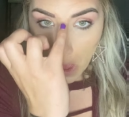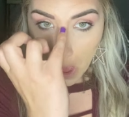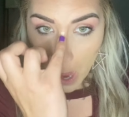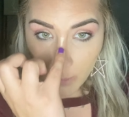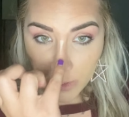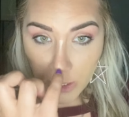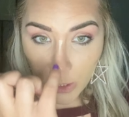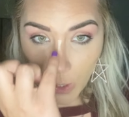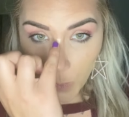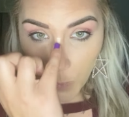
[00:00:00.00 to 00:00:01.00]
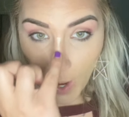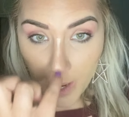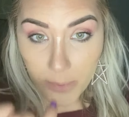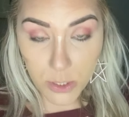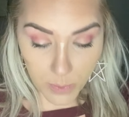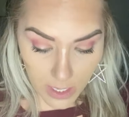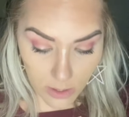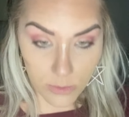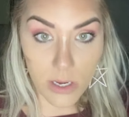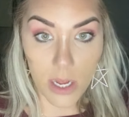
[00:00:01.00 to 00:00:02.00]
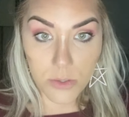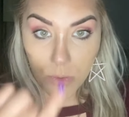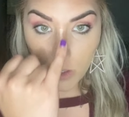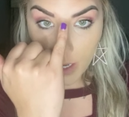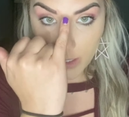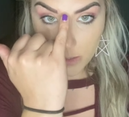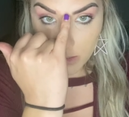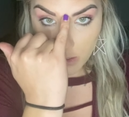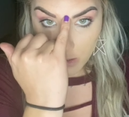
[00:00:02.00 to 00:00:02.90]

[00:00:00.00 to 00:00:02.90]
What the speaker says: and I'm just gonna go right between those contour lines.